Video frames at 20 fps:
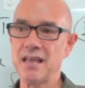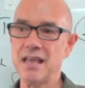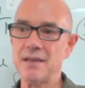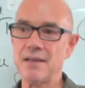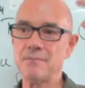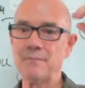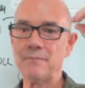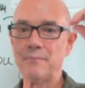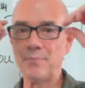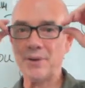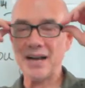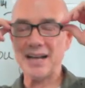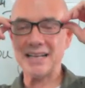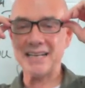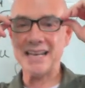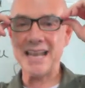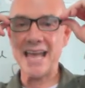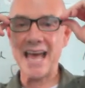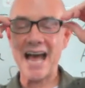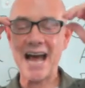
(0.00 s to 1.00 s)
But
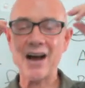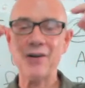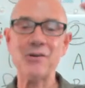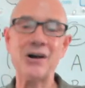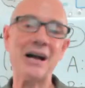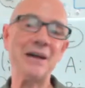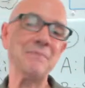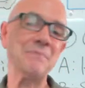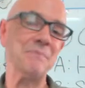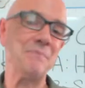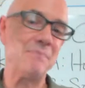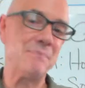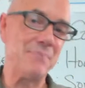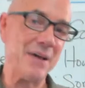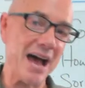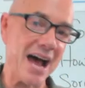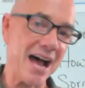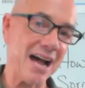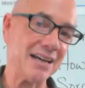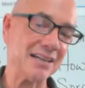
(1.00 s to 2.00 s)
now I'm
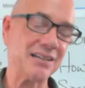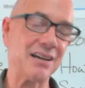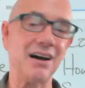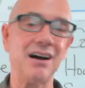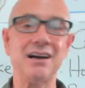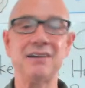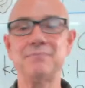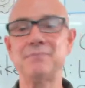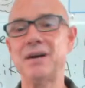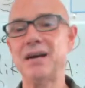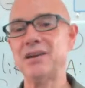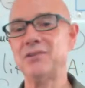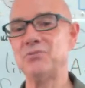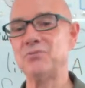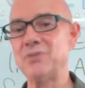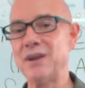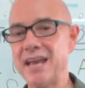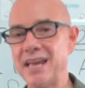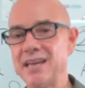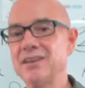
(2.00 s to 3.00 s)
back on my
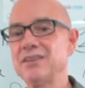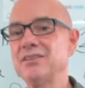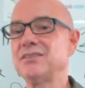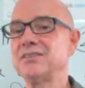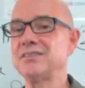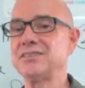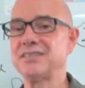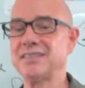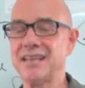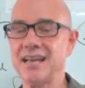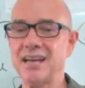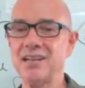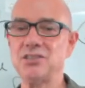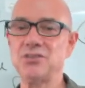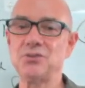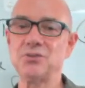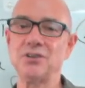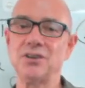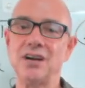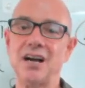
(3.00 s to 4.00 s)
regular
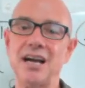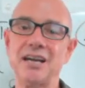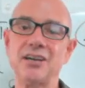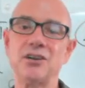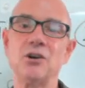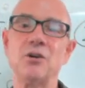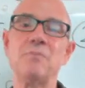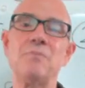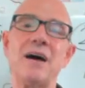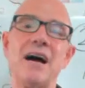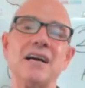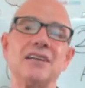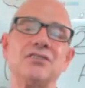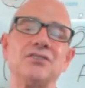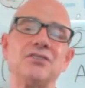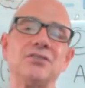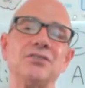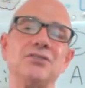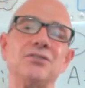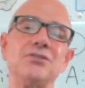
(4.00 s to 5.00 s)
schedule. I go back
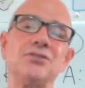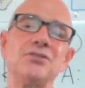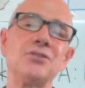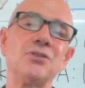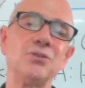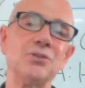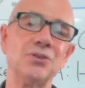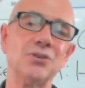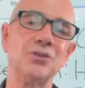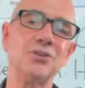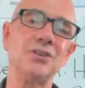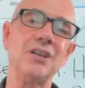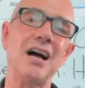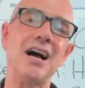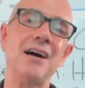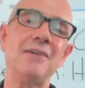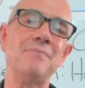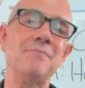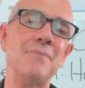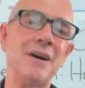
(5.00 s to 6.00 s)
to school
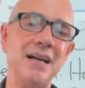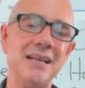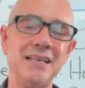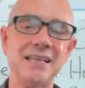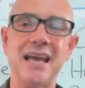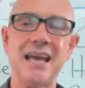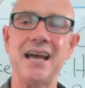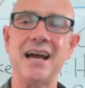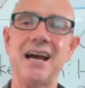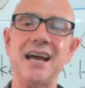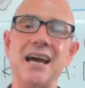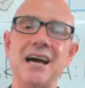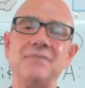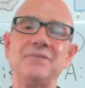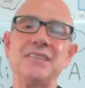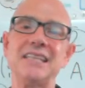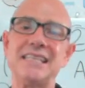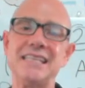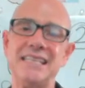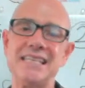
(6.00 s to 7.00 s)
on Monday. I have
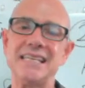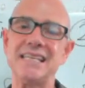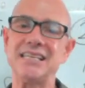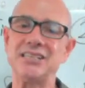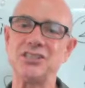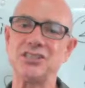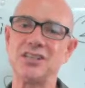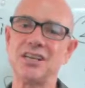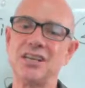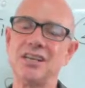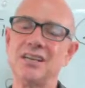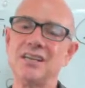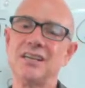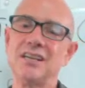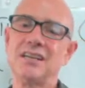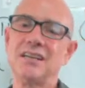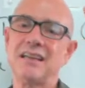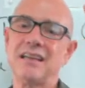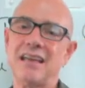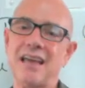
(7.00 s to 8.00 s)
to teach
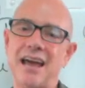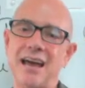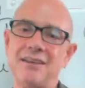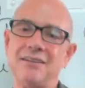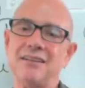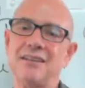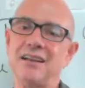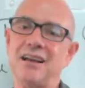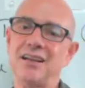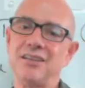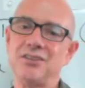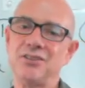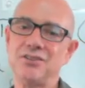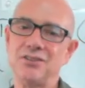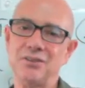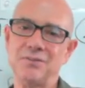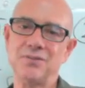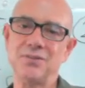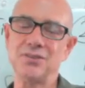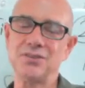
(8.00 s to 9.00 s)
at a
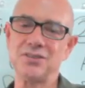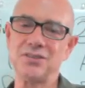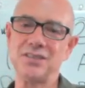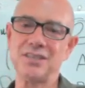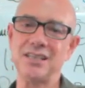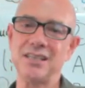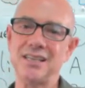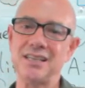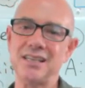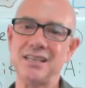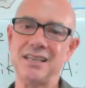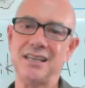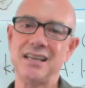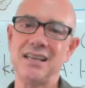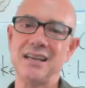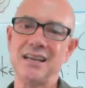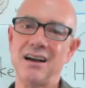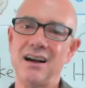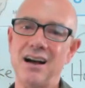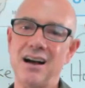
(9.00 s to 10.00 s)
university
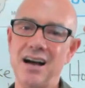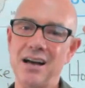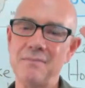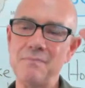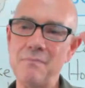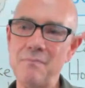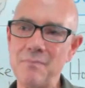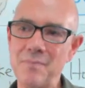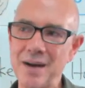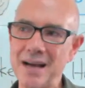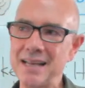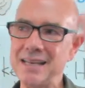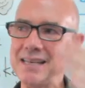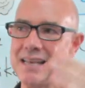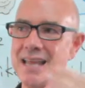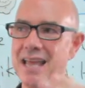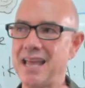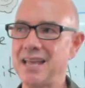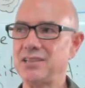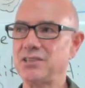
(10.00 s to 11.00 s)
on
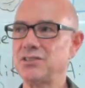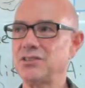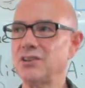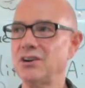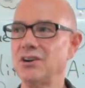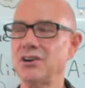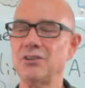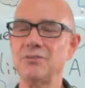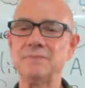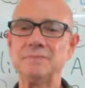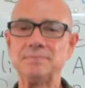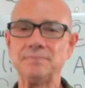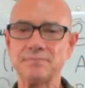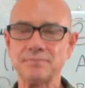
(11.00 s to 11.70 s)
Monday, so